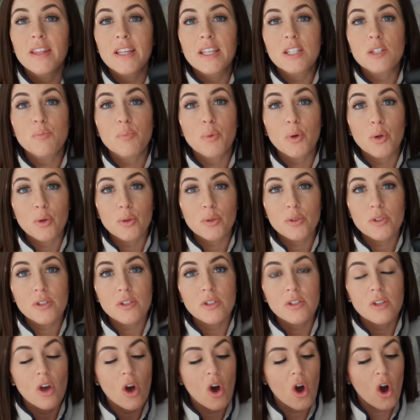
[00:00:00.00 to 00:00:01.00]
these
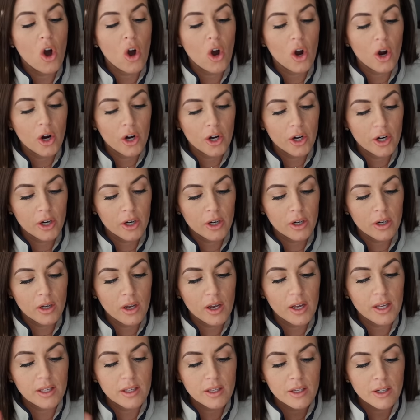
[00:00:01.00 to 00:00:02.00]
boots are
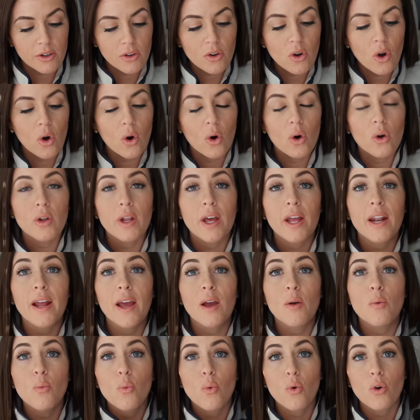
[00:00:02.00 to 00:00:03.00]
a year old and
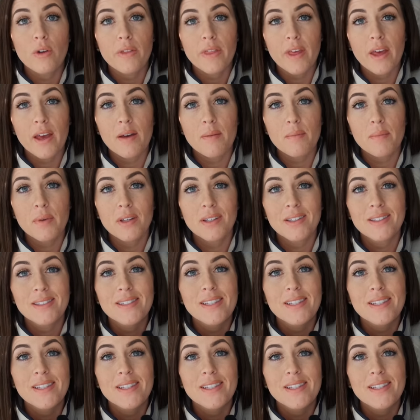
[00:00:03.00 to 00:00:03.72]
I wore them